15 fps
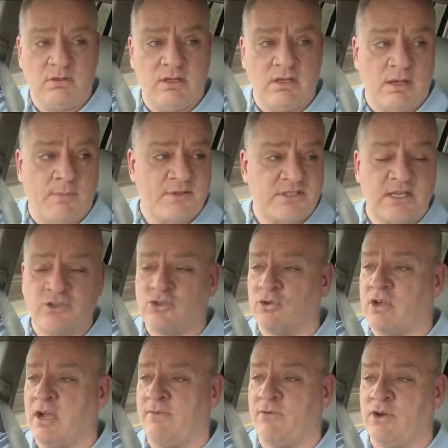a potential
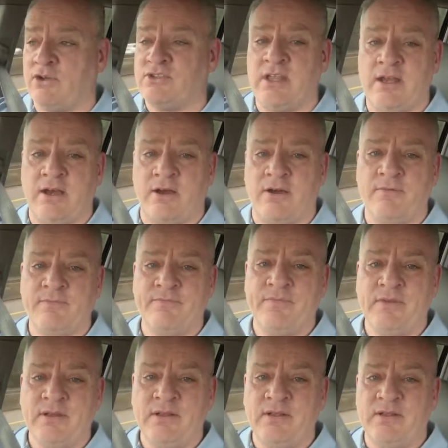coverage there.
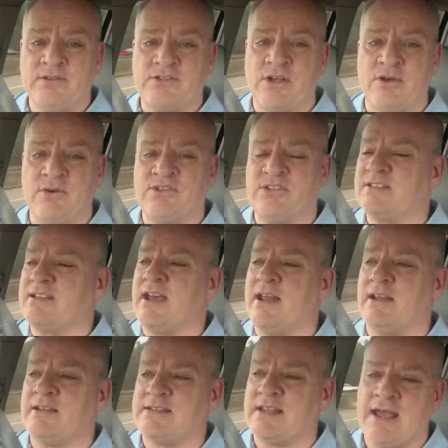So it's just
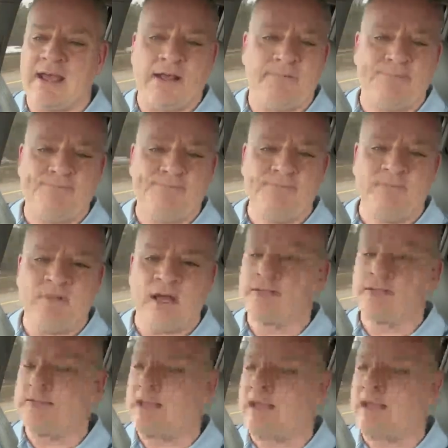kind of sad.